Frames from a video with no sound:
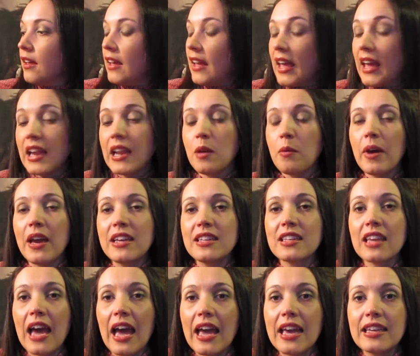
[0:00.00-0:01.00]
Anyways,
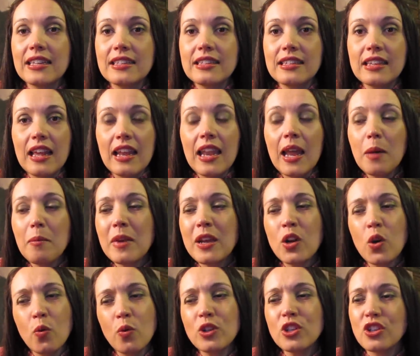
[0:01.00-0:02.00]
guys, let me
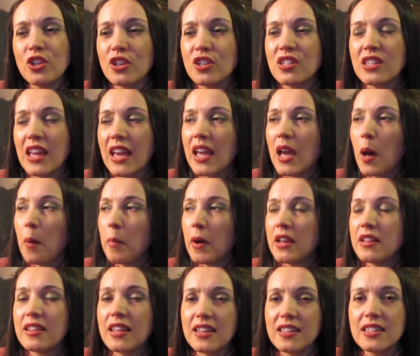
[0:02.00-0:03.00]
know what you think
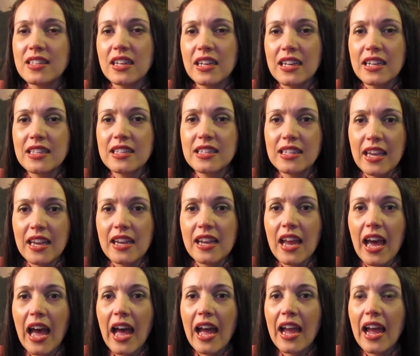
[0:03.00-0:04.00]
about this deleted
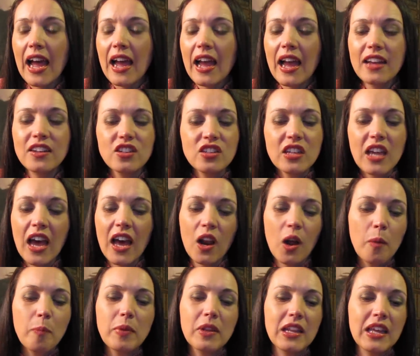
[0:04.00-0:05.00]
scene. I just
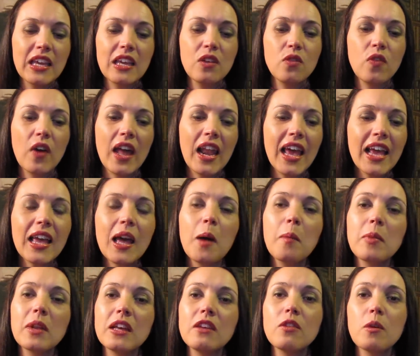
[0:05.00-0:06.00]
cannot believe, and I
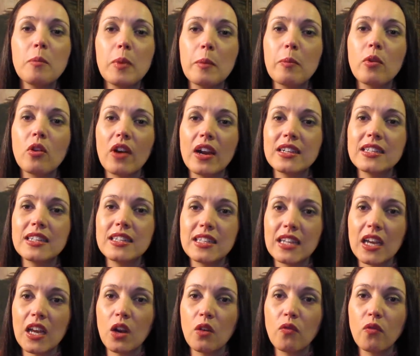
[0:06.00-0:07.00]
can't believe that people are actually
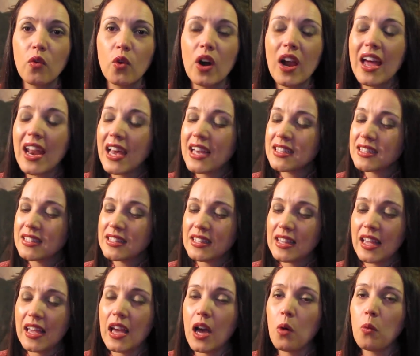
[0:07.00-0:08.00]
sticking up for it. And as I
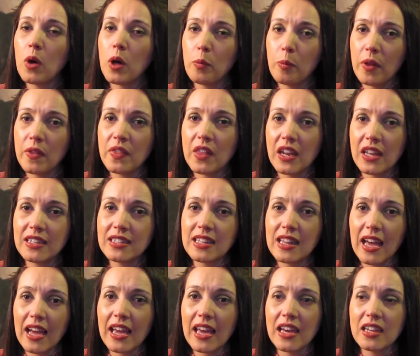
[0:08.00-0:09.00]
say, I will put the link to
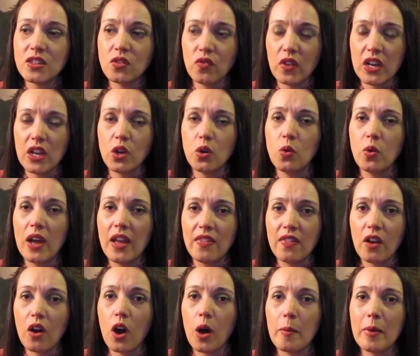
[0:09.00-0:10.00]
that guy's video in
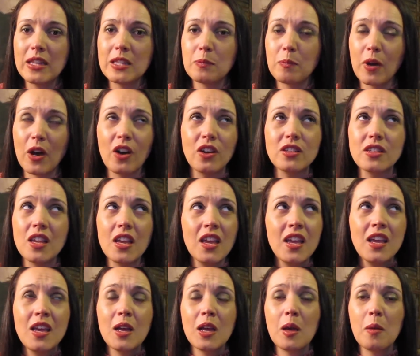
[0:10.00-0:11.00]
the comments, because
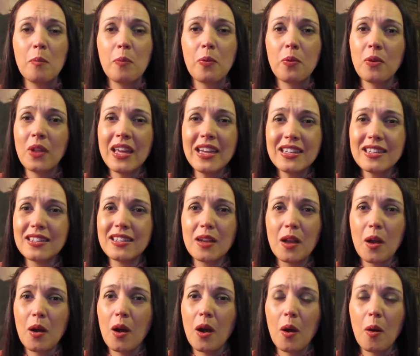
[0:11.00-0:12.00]
complete
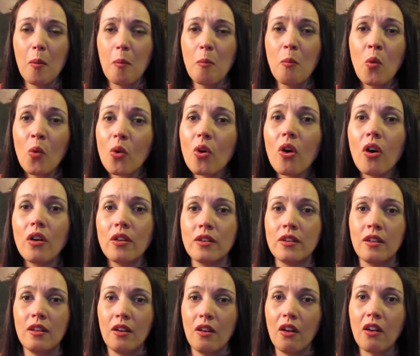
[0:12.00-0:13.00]
moron,
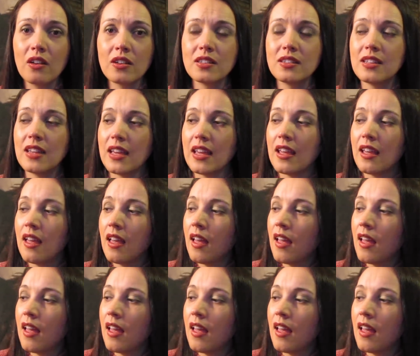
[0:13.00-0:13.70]
honestly.